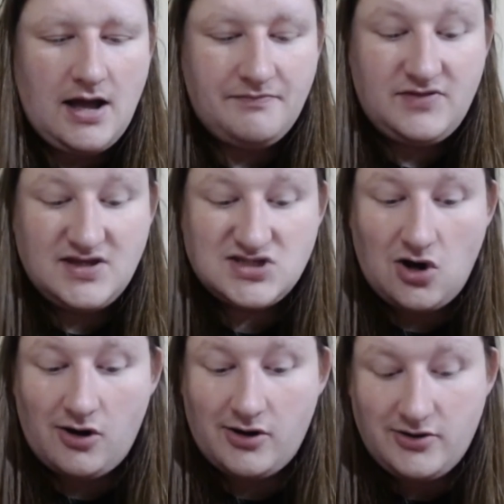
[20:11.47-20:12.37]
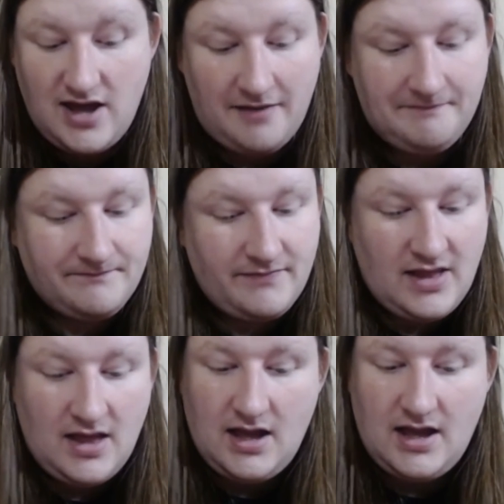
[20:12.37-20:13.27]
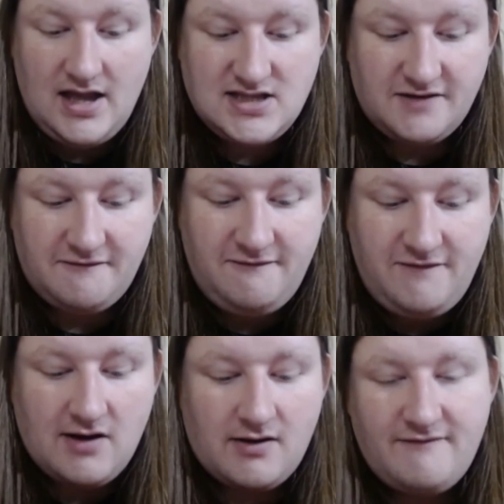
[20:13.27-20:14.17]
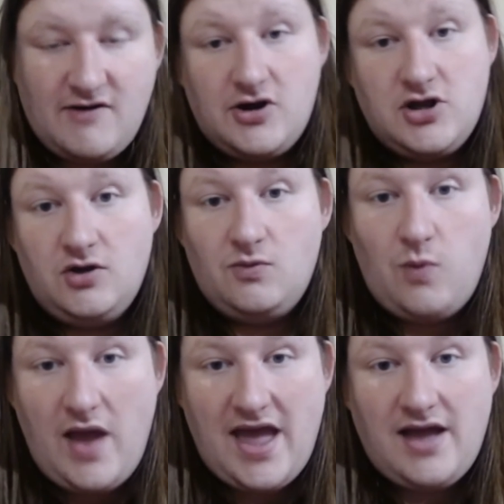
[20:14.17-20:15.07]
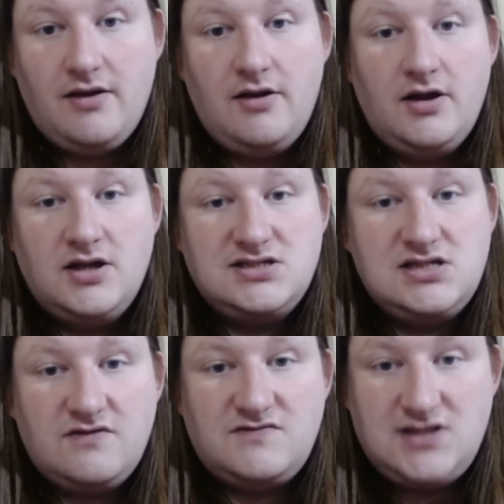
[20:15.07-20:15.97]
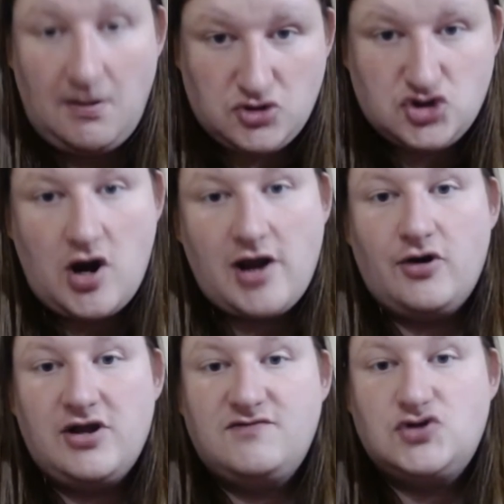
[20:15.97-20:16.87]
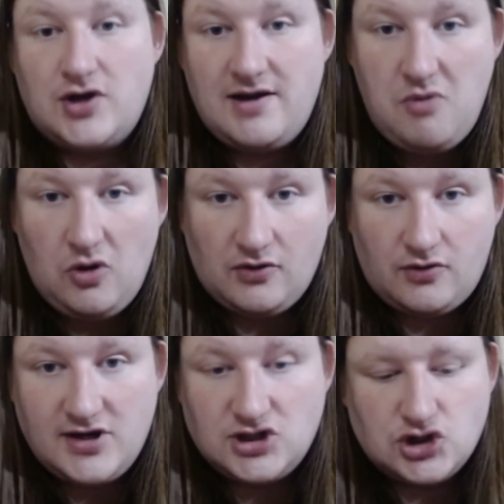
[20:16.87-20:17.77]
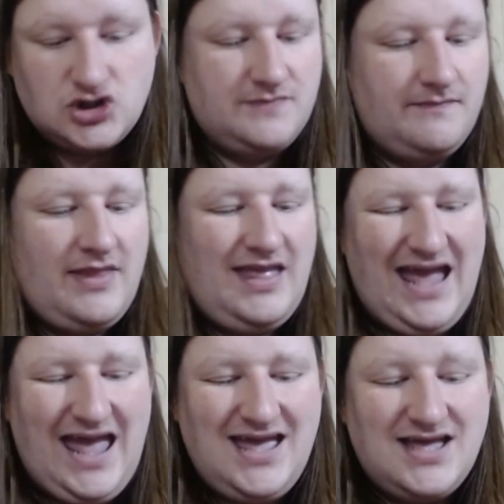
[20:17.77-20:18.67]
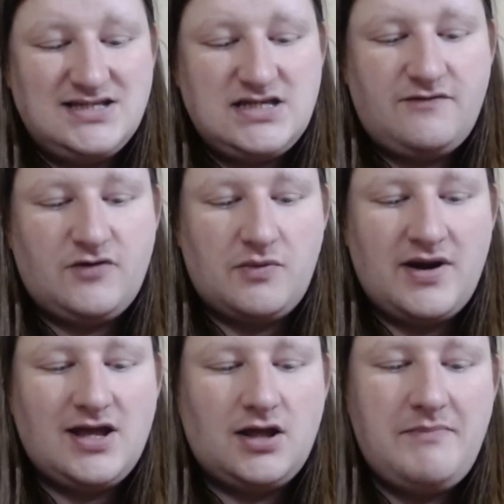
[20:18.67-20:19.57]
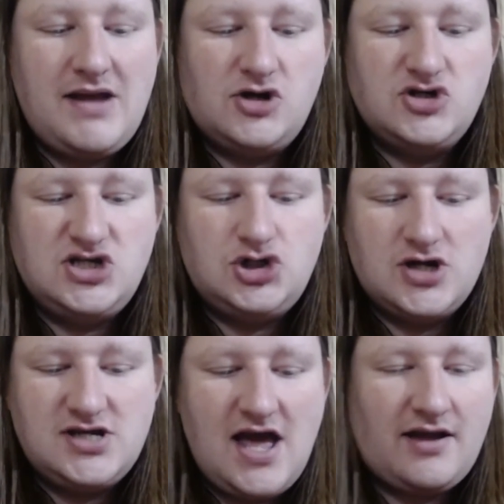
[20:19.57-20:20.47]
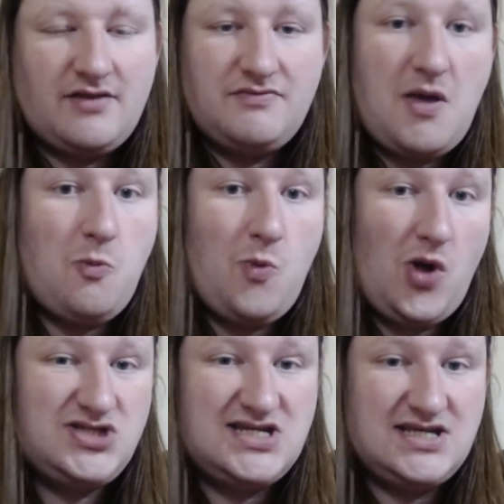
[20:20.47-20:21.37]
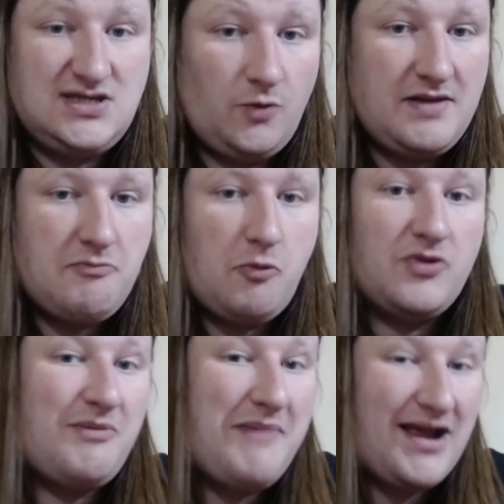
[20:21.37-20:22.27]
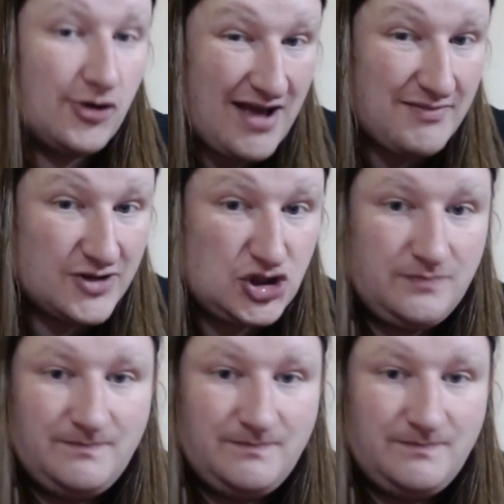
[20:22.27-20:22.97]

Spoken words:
this card, yeah, it's a very, very good way to give double strike or to give trample to creatures. And if you're running a commander-centric deck that wants to kill people with commander damage,